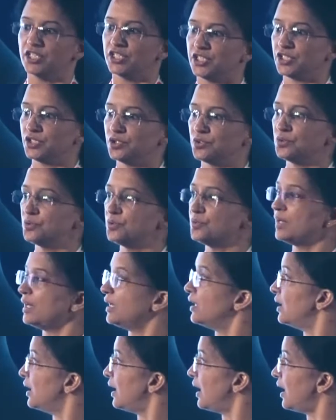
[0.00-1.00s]
you
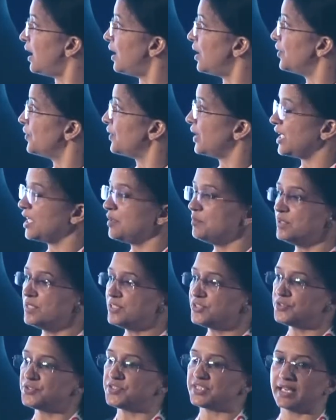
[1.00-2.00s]
are able
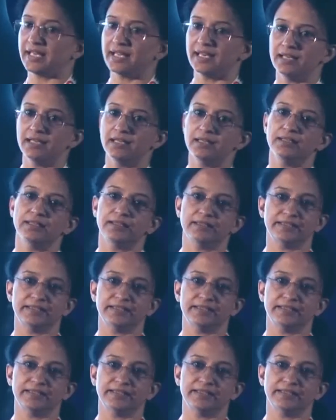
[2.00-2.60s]
to tell